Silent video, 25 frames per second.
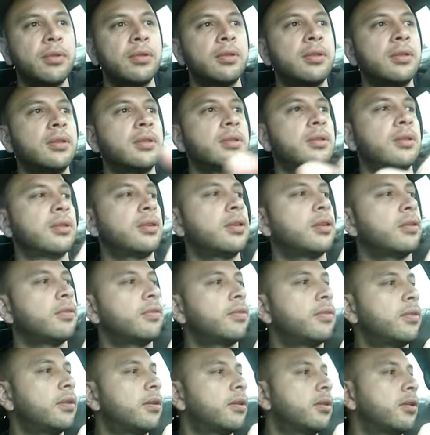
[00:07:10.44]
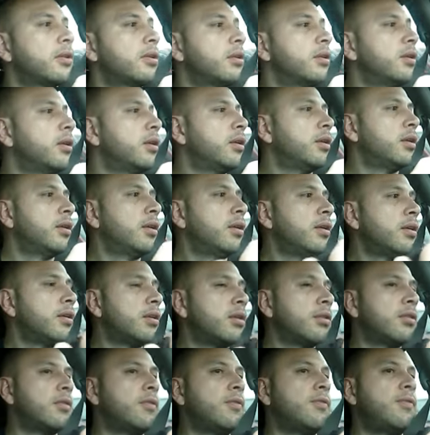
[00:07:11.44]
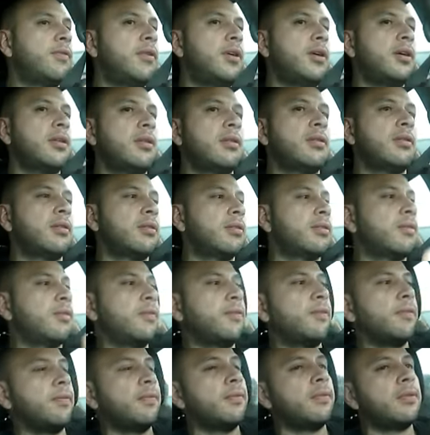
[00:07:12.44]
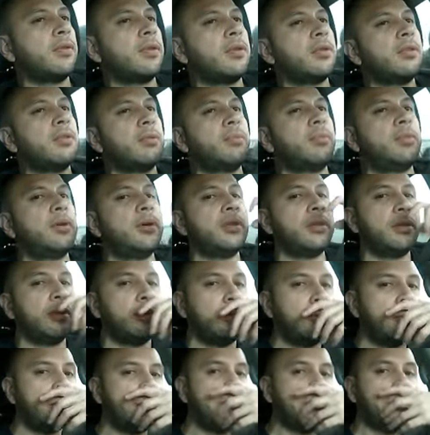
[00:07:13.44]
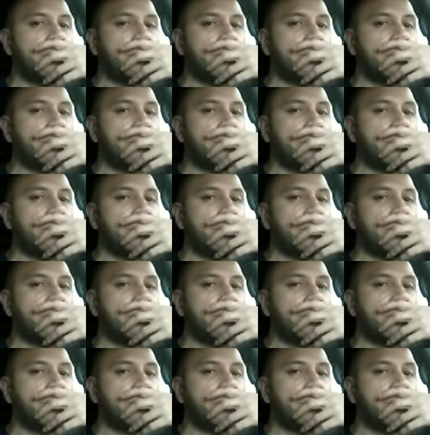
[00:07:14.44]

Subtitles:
to see if the father and the mother